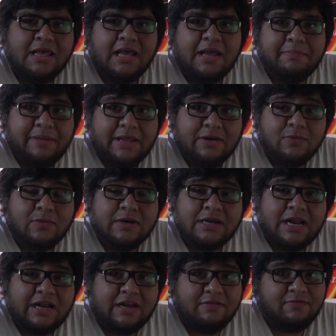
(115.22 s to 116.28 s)
I paid
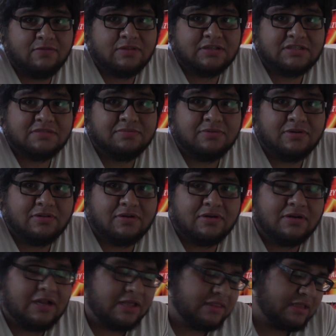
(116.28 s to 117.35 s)
$190 for this spoiler.
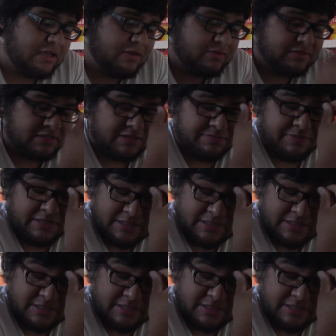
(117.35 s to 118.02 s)
I thought it was gonna be